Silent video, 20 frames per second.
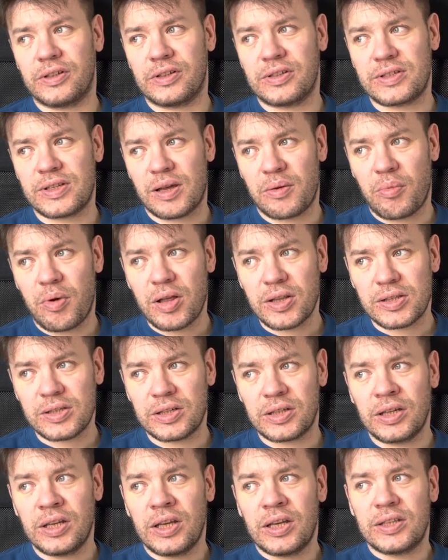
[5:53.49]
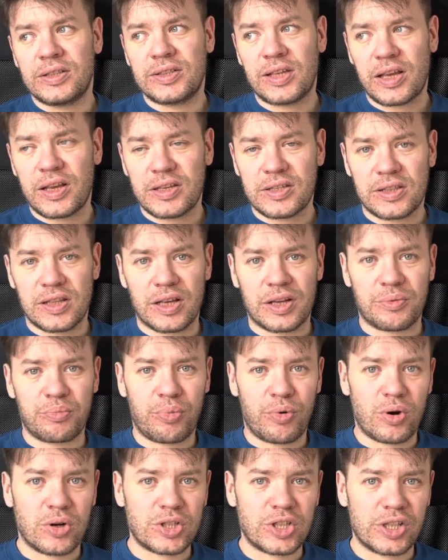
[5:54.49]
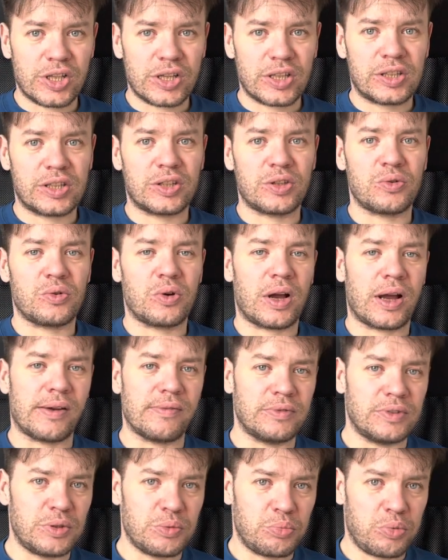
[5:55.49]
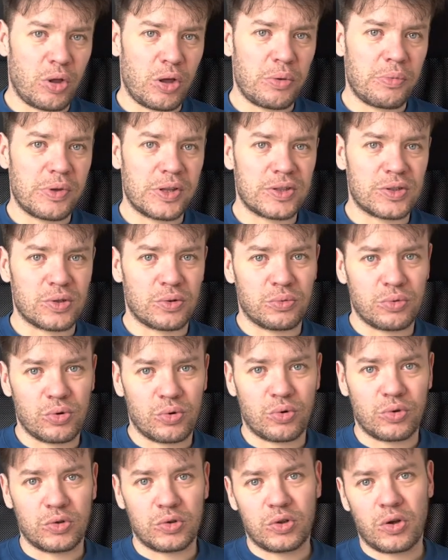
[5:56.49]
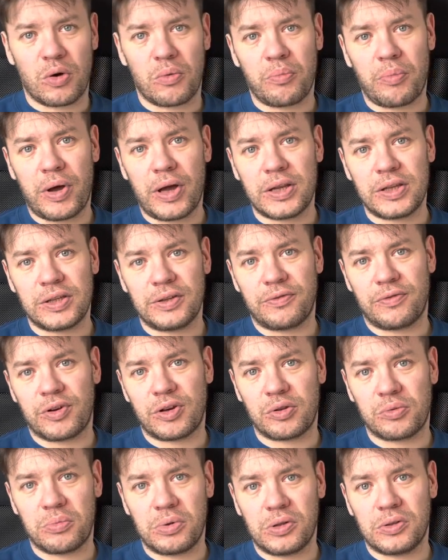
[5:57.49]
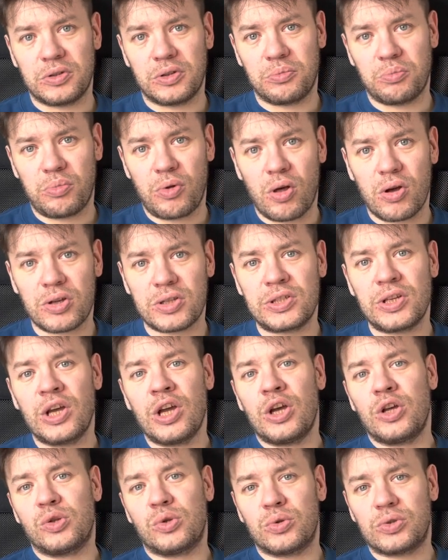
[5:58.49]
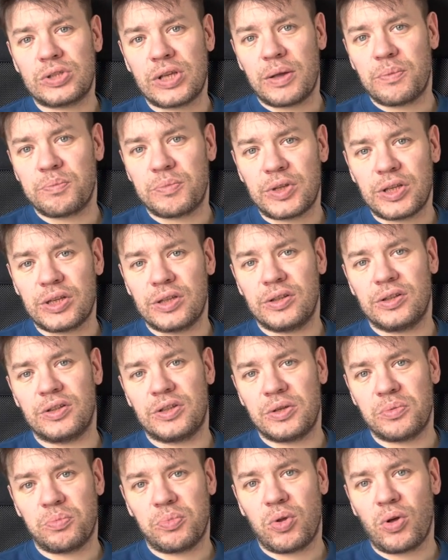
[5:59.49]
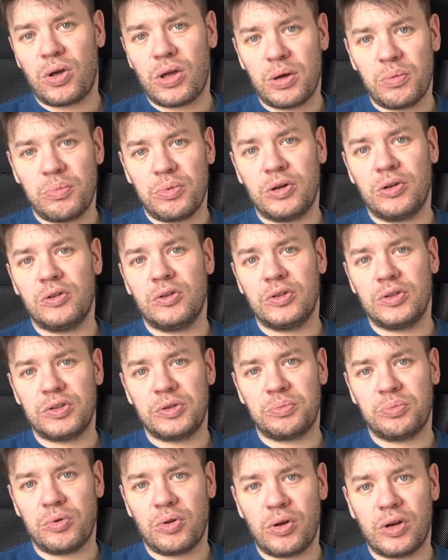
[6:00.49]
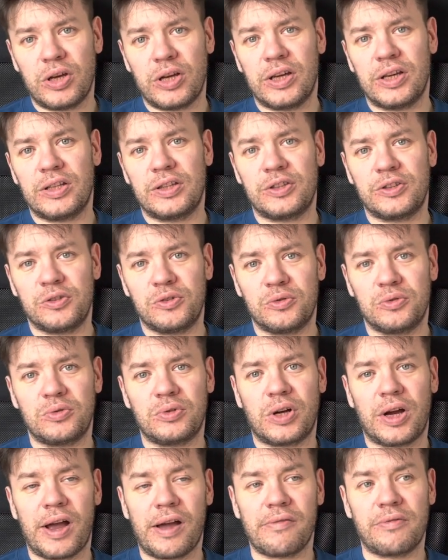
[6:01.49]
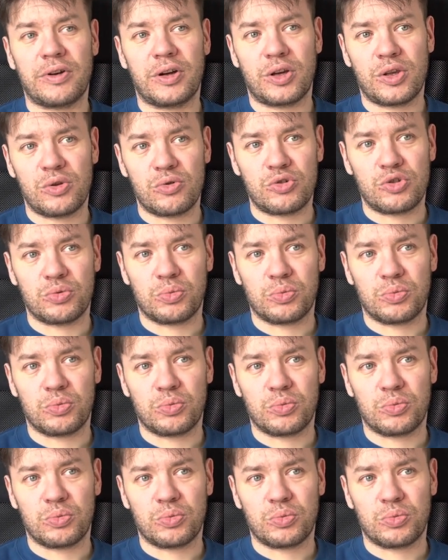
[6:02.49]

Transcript: some other things like project, you have deployment, so you could combine different building blocks to something deployable, deploy it, you have a huge